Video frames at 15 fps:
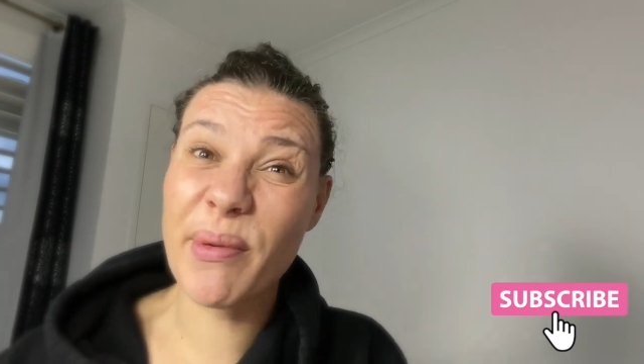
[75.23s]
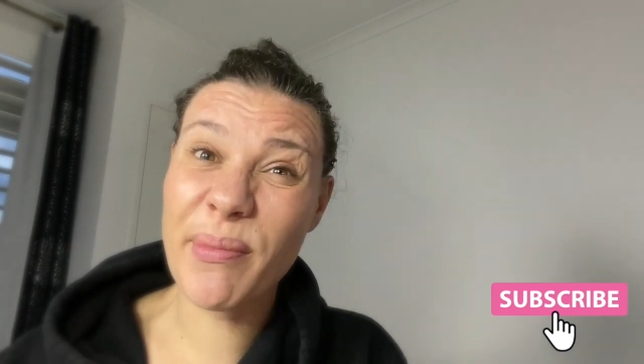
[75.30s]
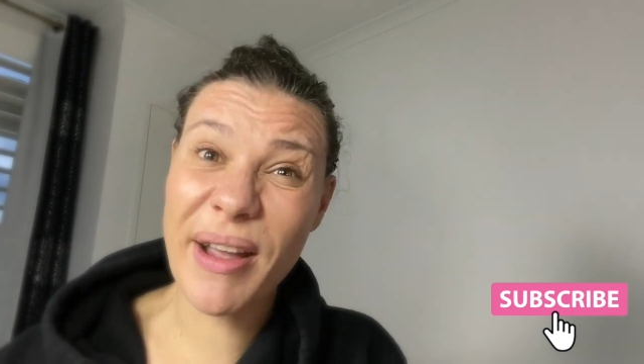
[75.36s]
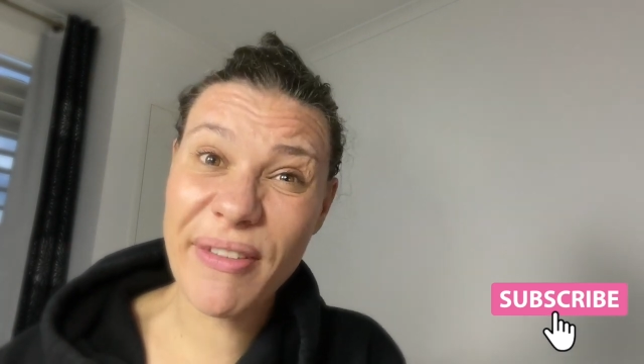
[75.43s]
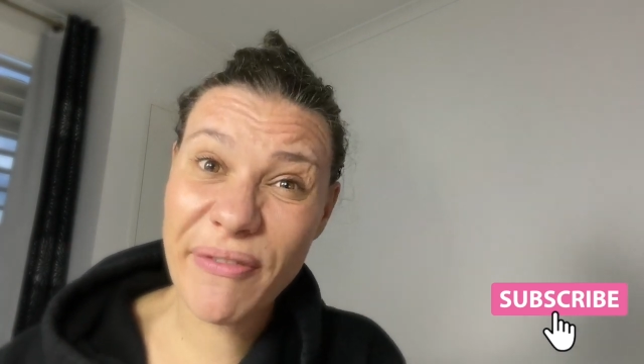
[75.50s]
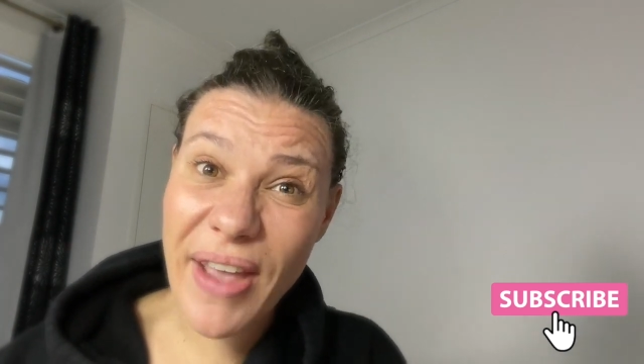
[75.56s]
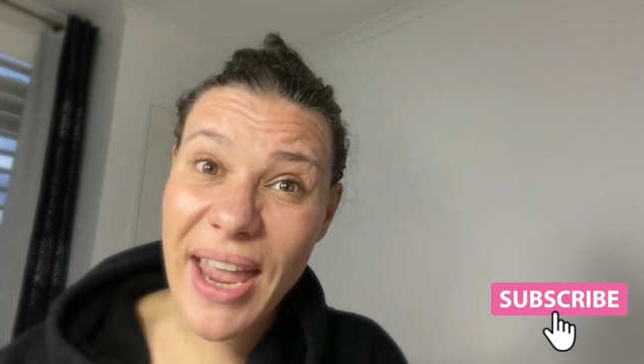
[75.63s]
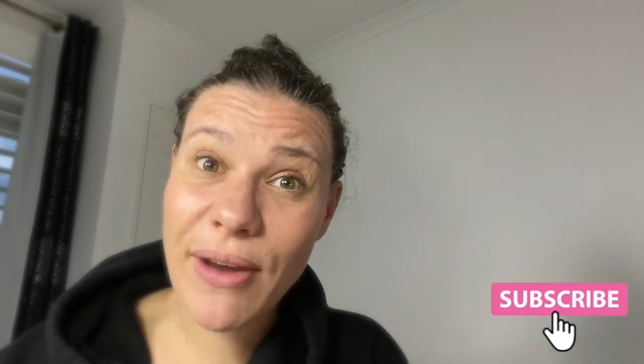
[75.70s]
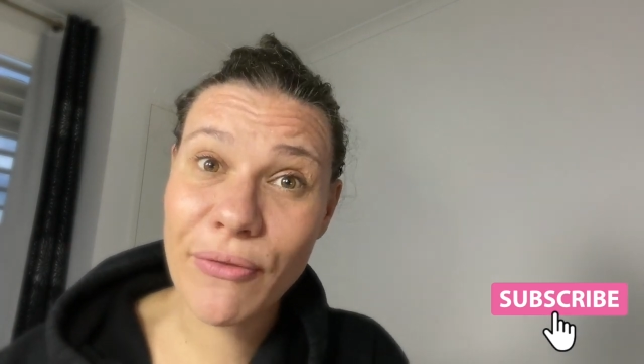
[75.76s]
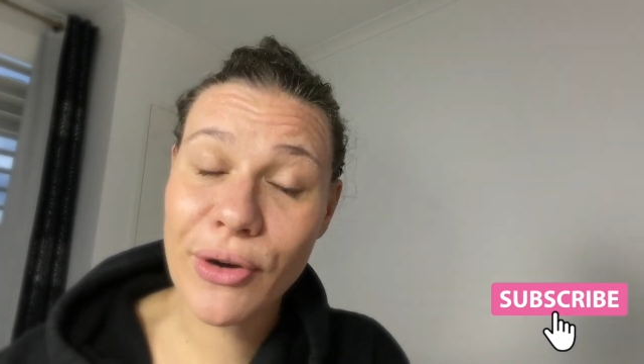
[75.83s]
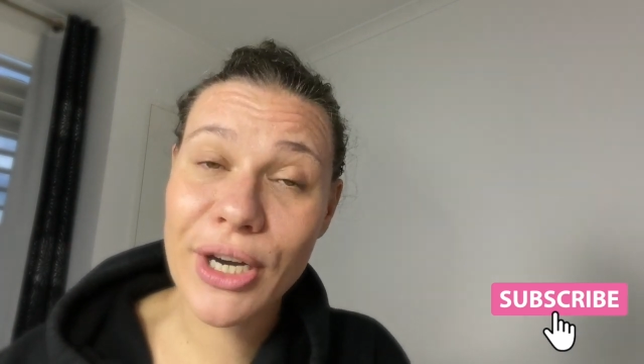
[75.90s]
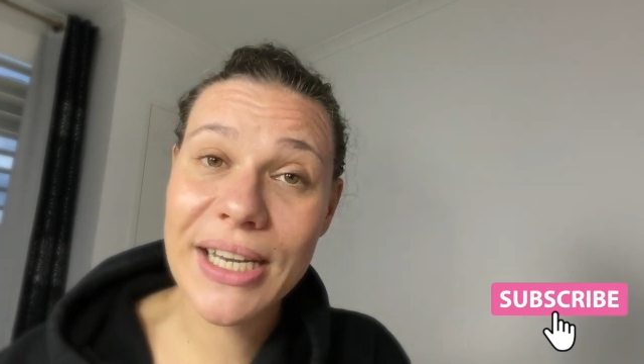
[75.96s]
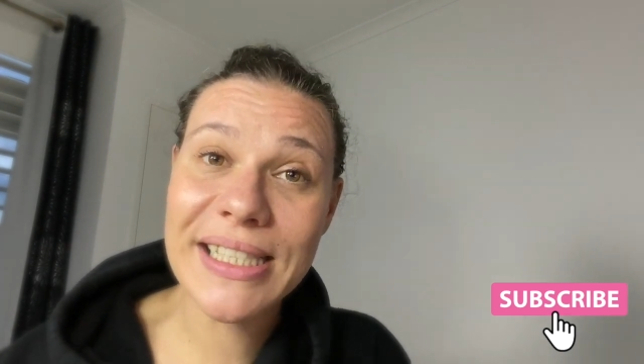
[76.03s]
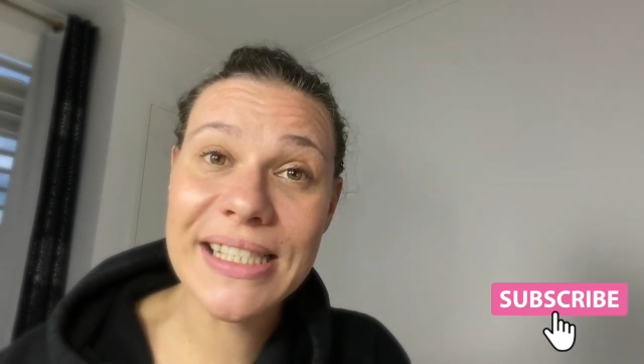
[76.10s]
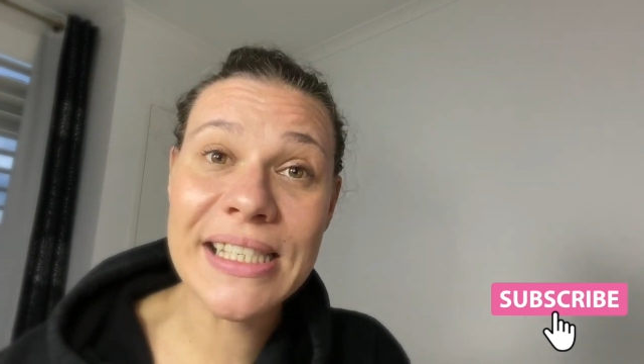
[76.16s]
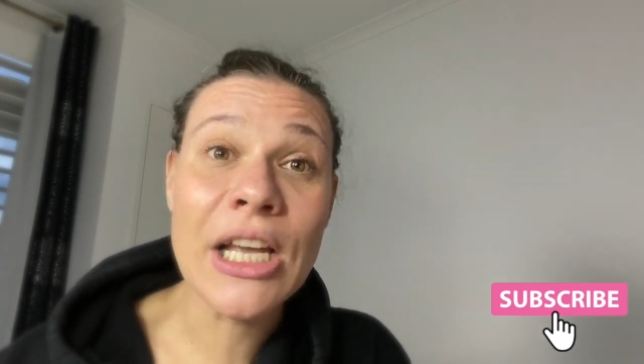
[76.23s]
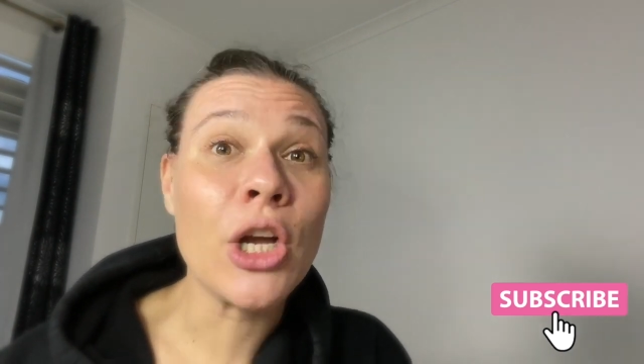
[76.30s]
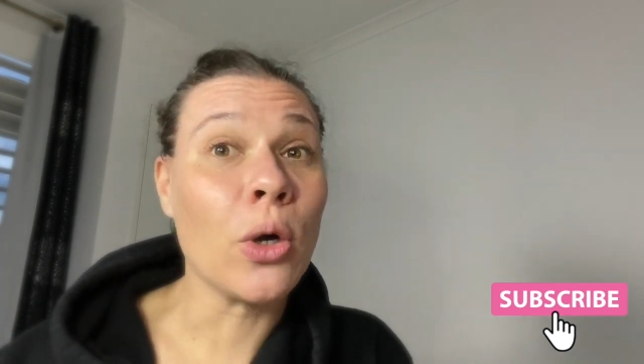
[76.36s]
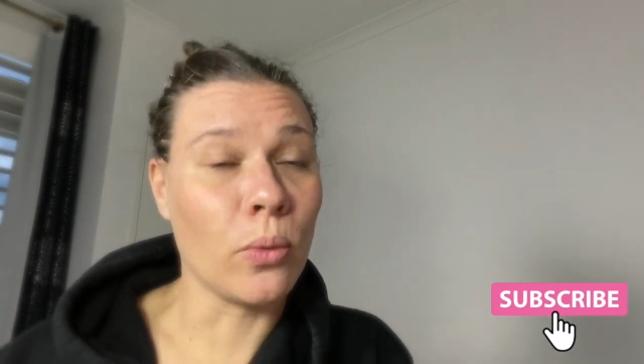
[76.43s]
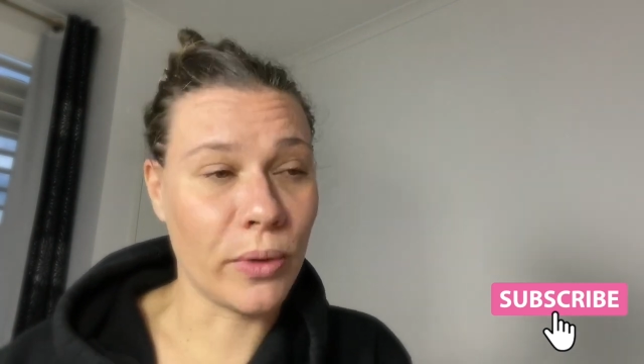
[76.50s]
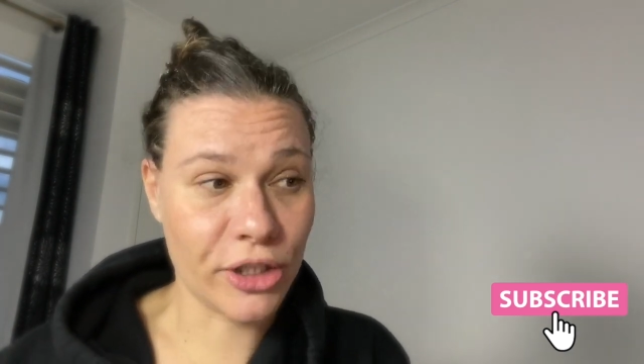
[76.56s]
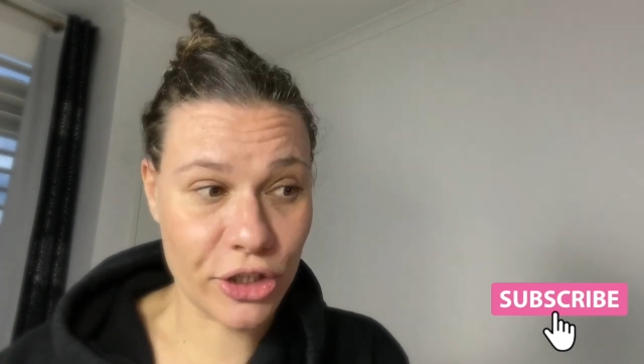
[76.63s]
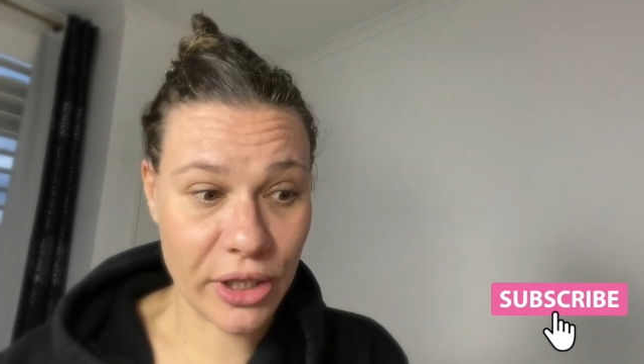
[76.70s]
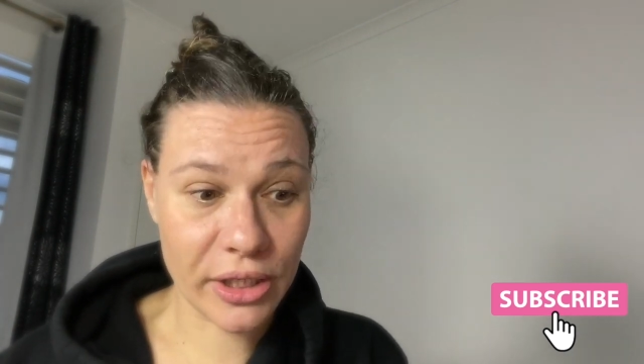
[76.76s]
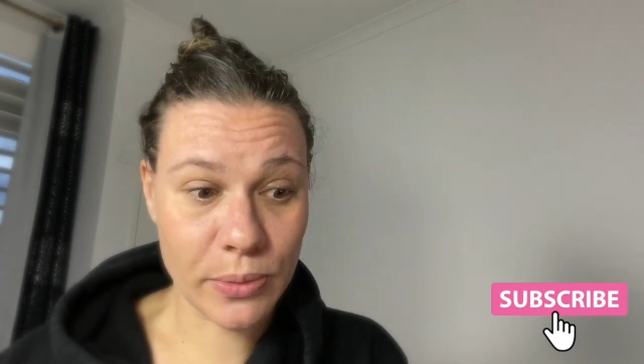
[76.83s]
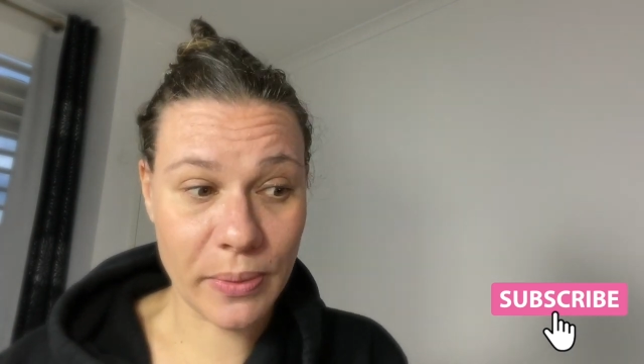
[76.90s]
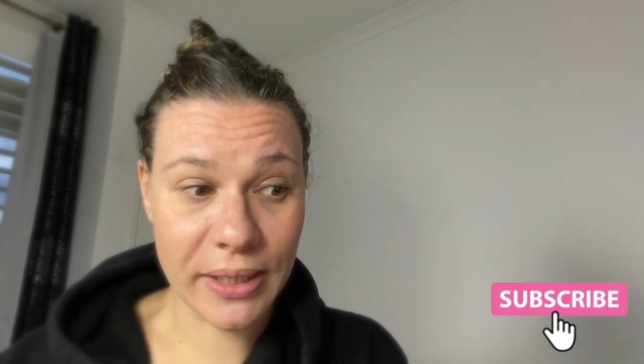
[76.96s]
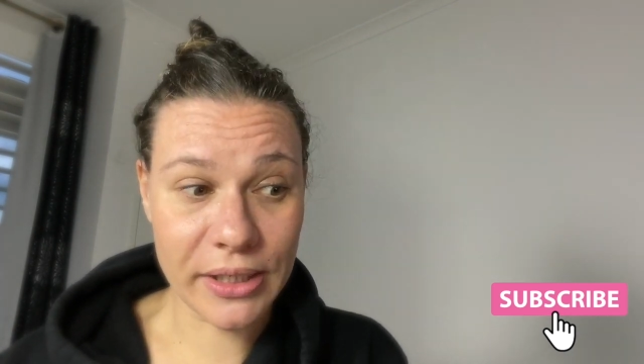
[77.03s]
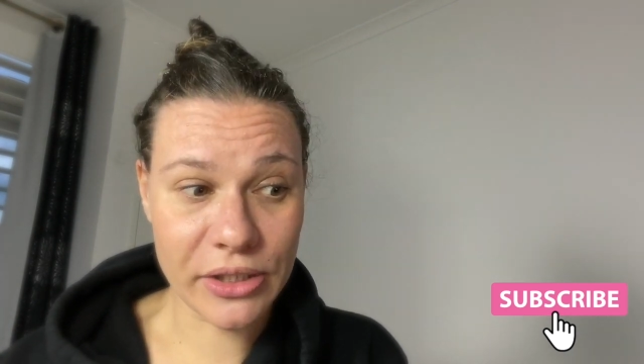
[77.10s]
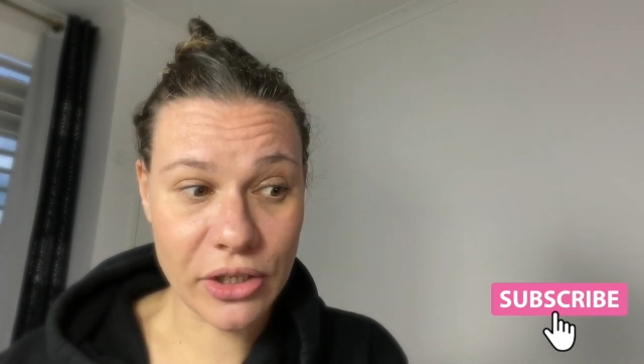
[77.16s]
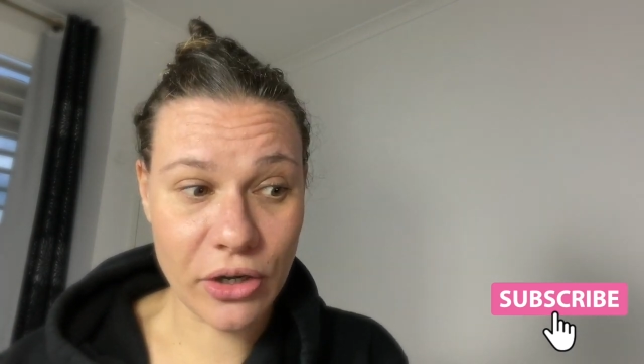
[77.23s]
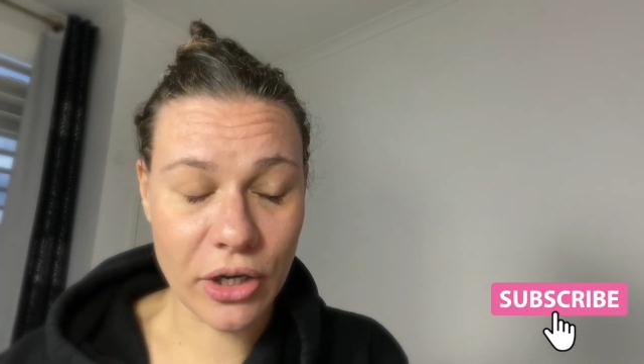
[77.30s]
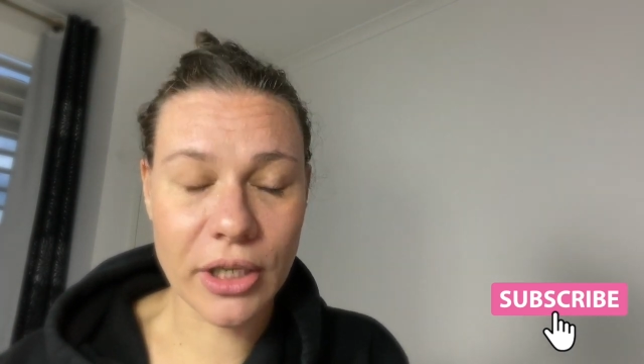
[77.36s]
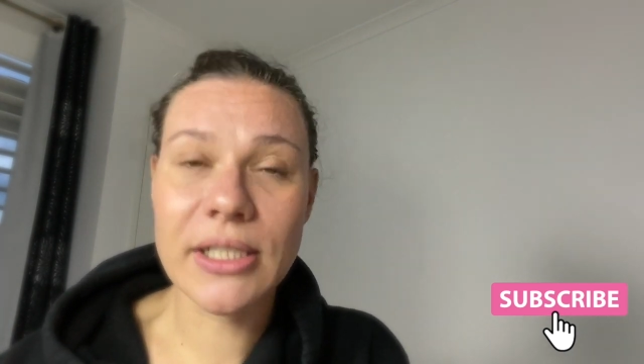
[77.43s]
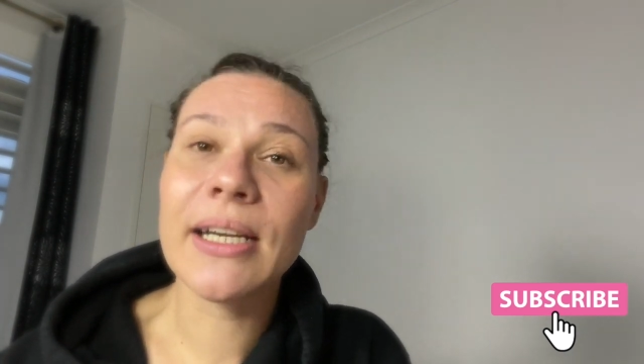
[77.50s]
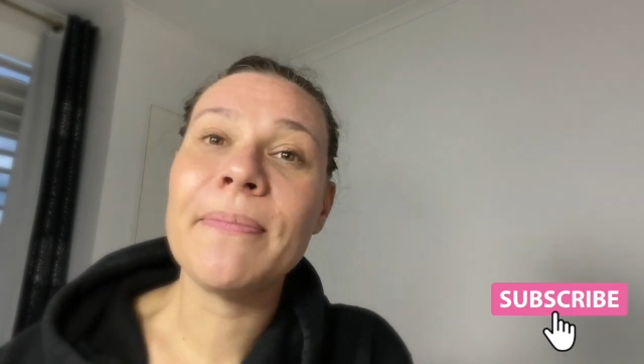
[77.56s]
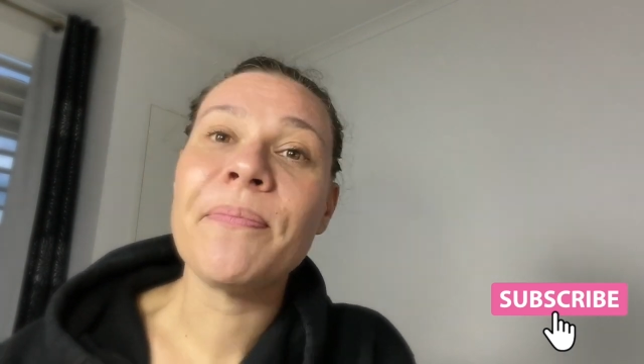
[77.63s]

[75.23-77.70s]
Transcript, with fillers: my favorites, which this one is not,